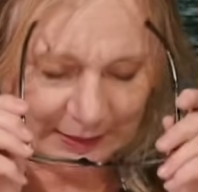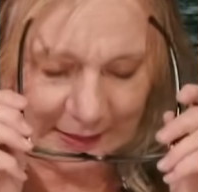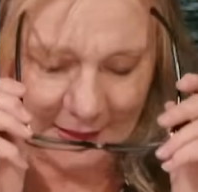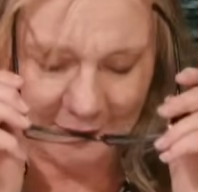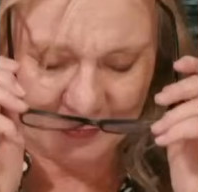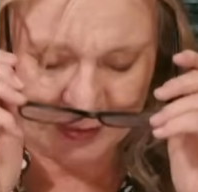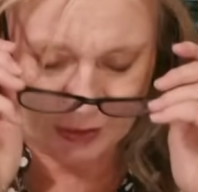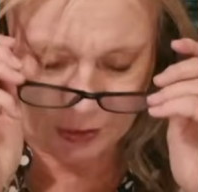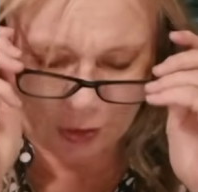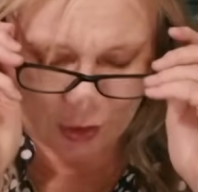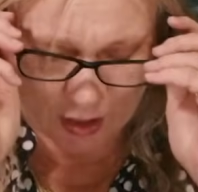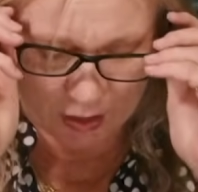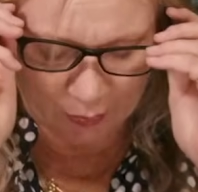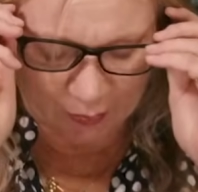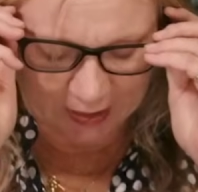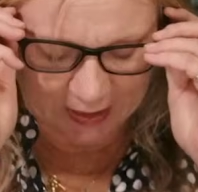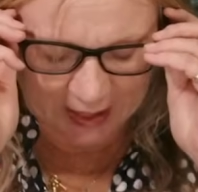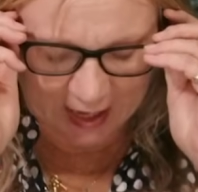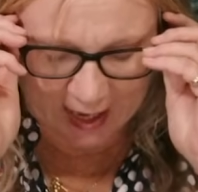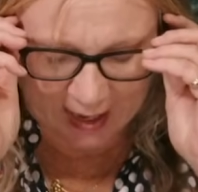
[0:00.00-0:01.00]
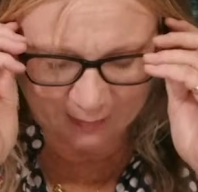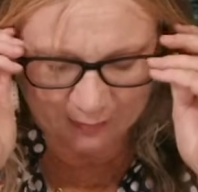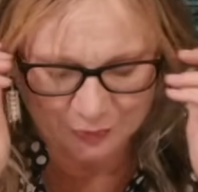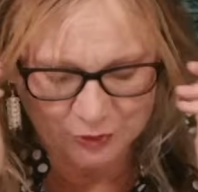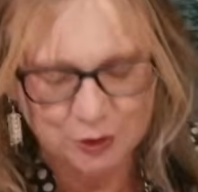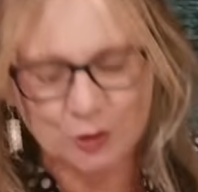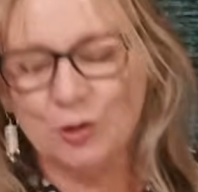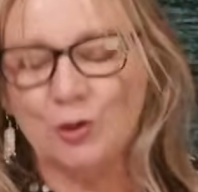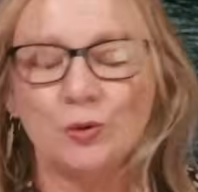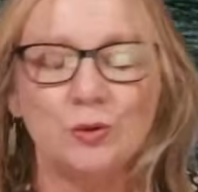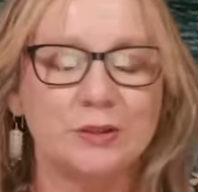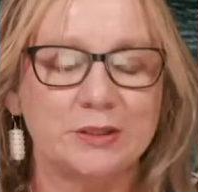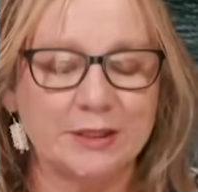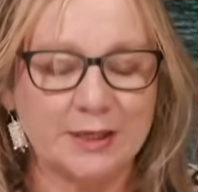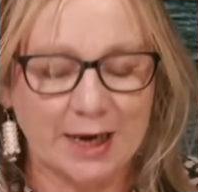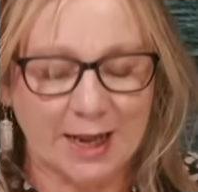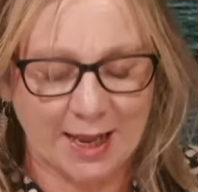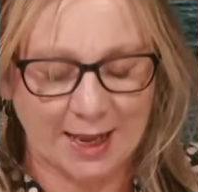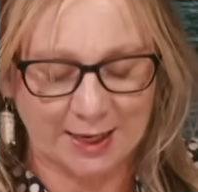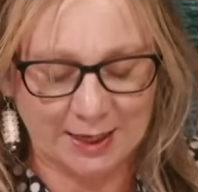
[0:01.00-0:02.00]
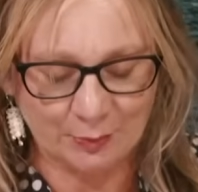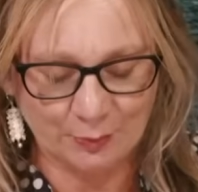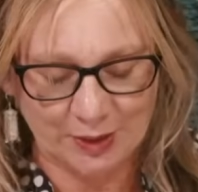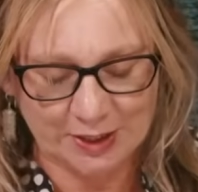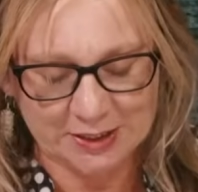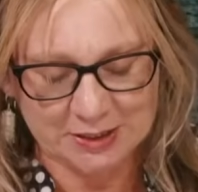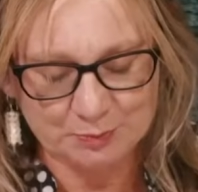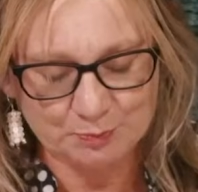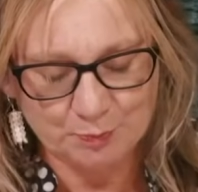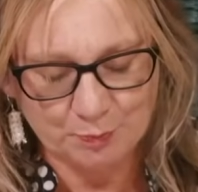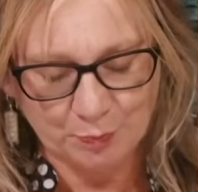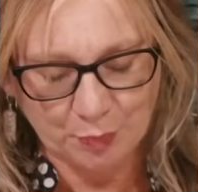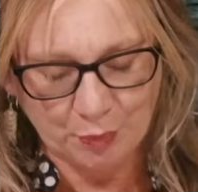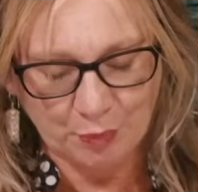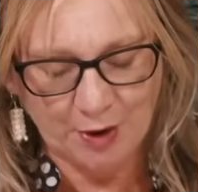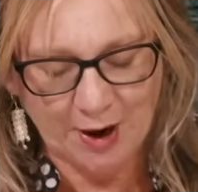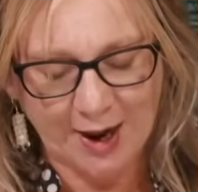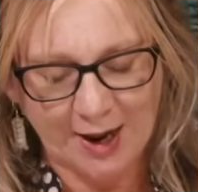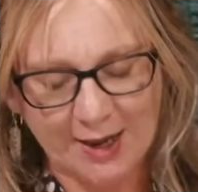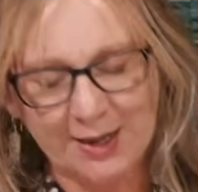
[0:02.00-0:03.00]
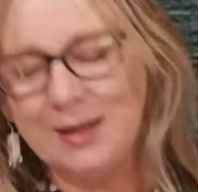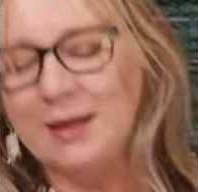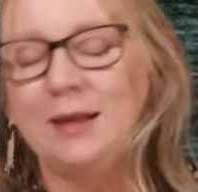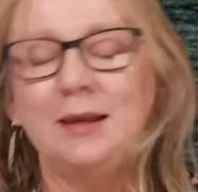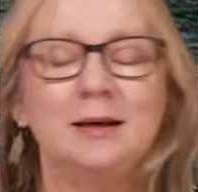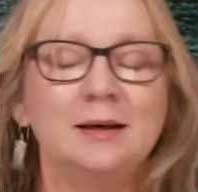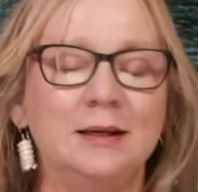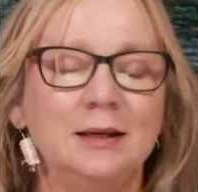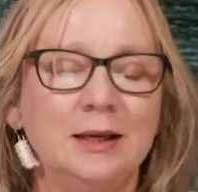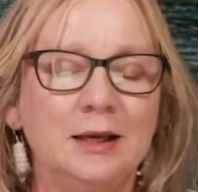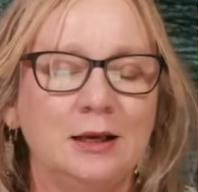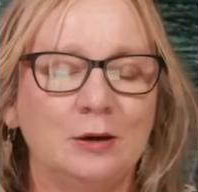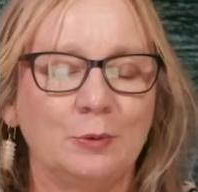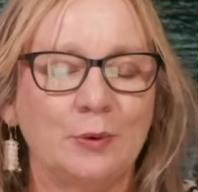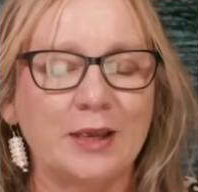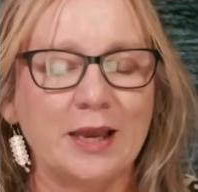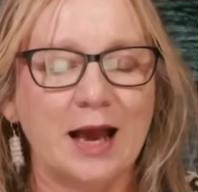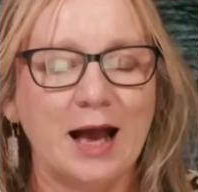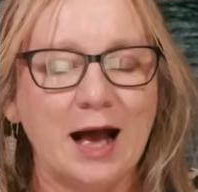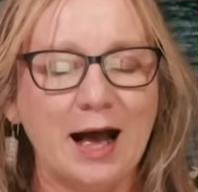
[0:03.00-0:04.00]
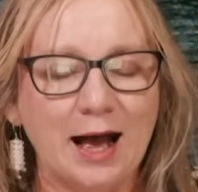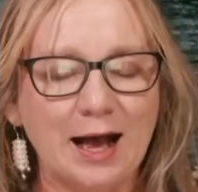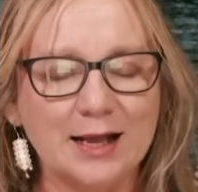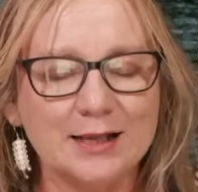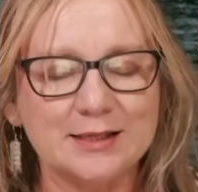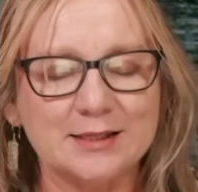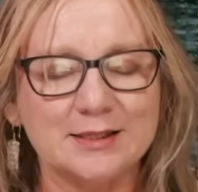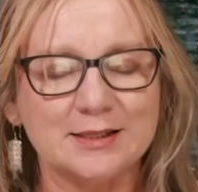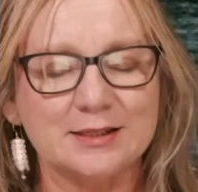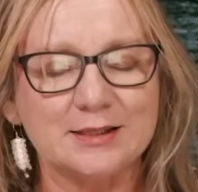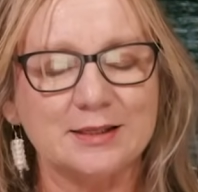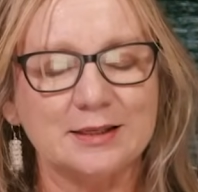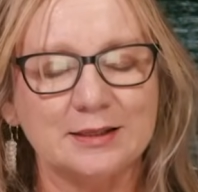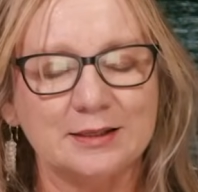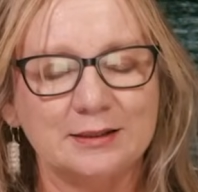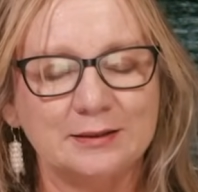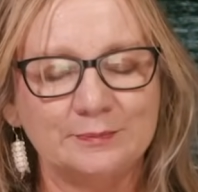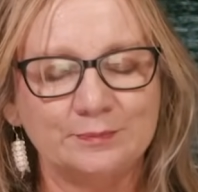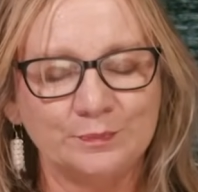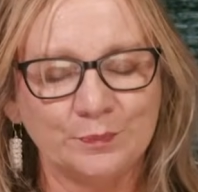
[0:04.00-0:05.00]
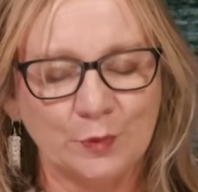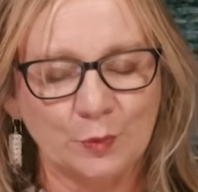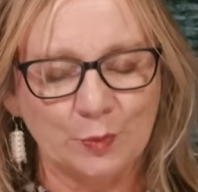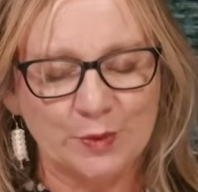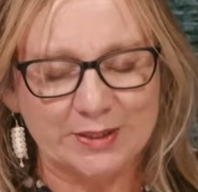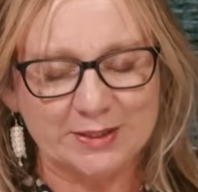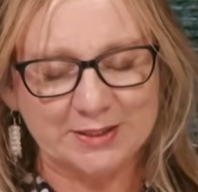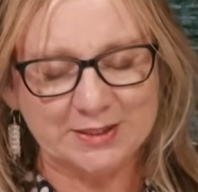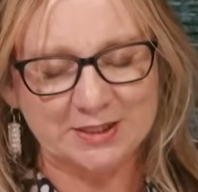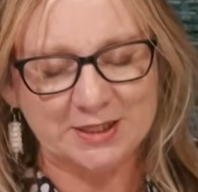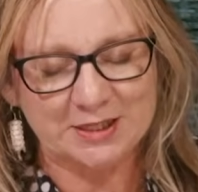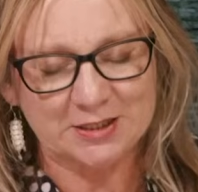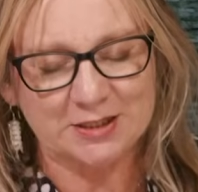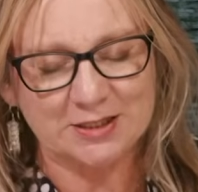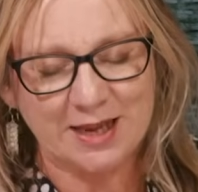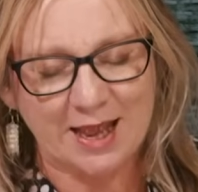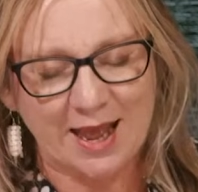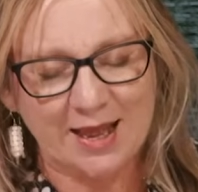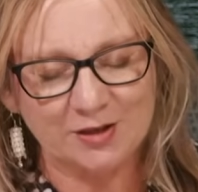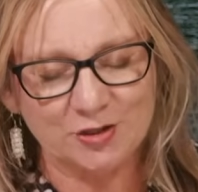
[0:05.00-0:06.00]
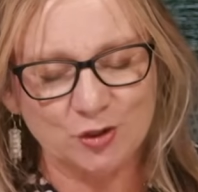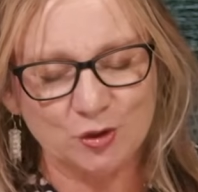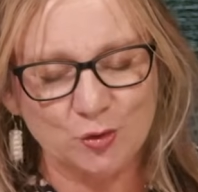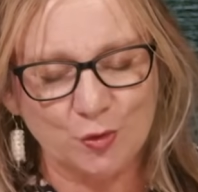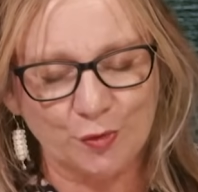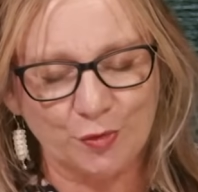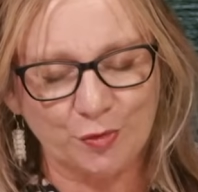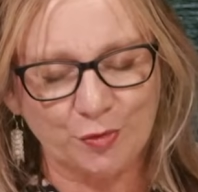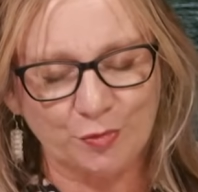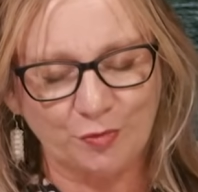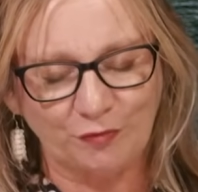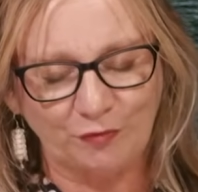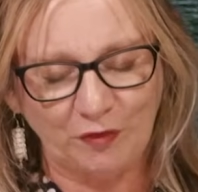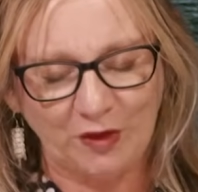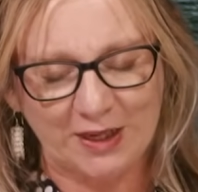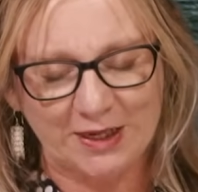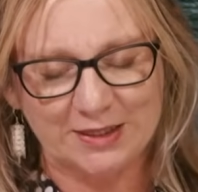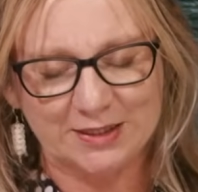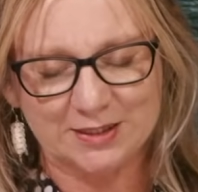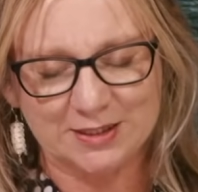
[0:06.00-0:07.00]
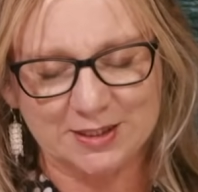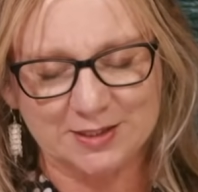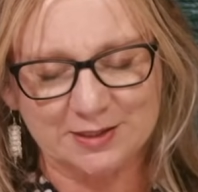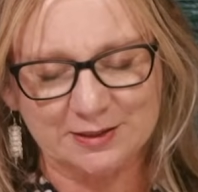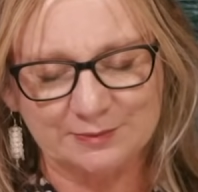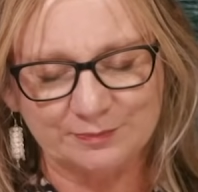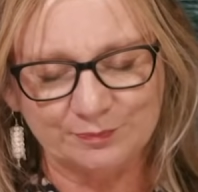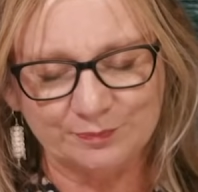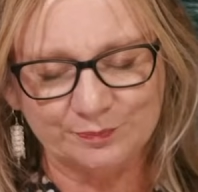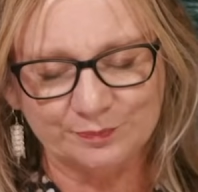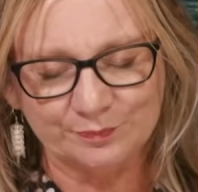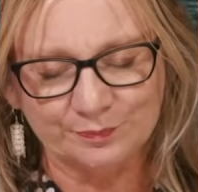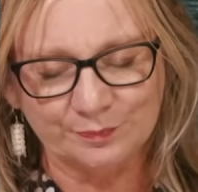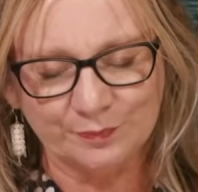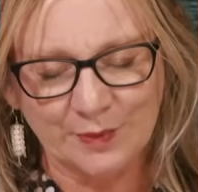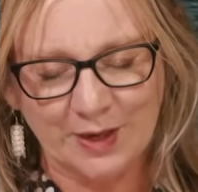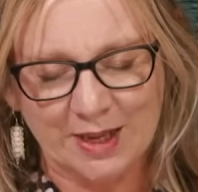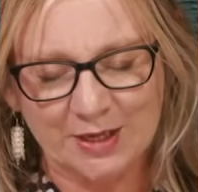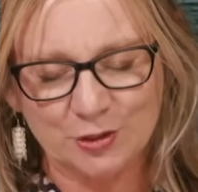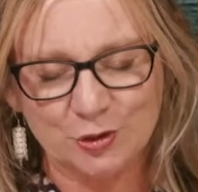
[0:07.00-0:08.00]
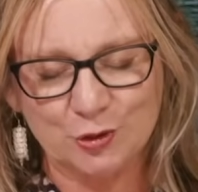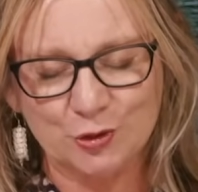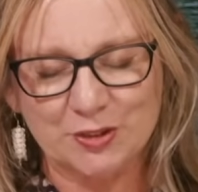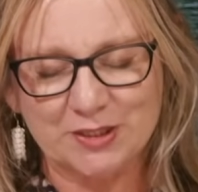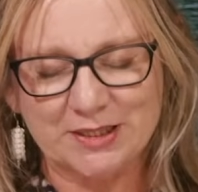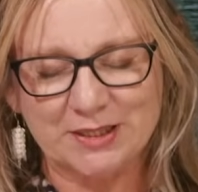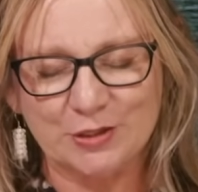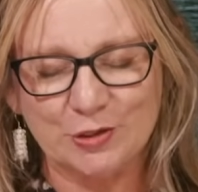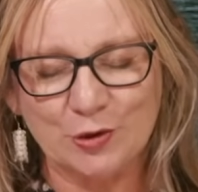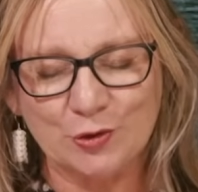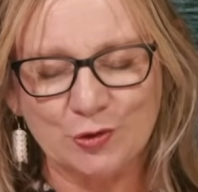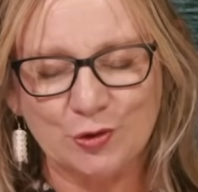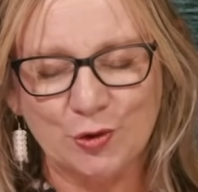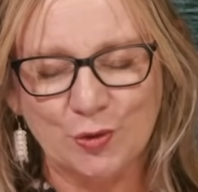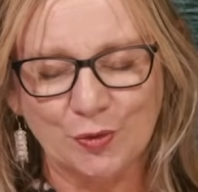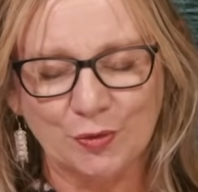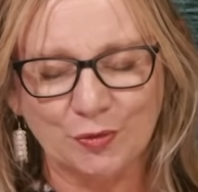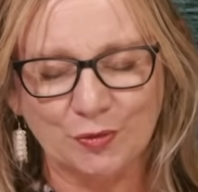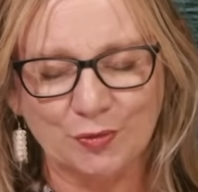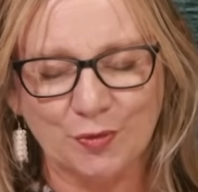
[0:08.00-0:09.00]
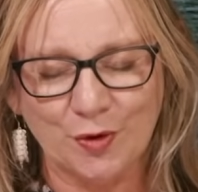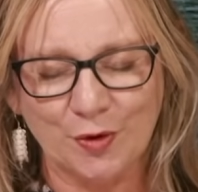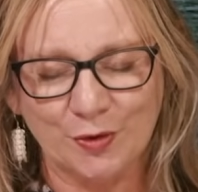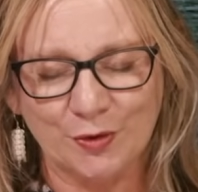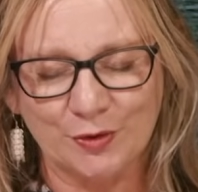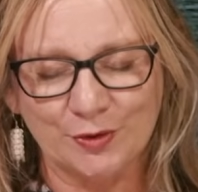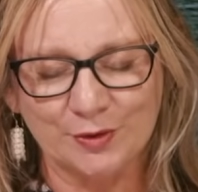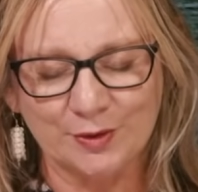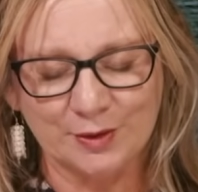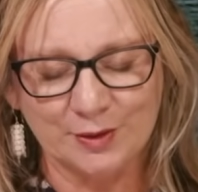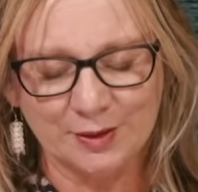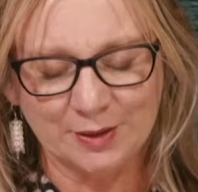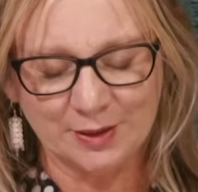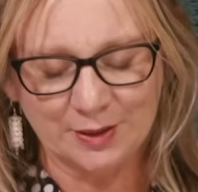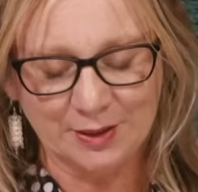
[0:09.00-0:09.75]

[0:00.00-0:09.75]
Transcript: Loving God, we come to you today and we pray, we ask, we sit at your feet as you sit on your throne,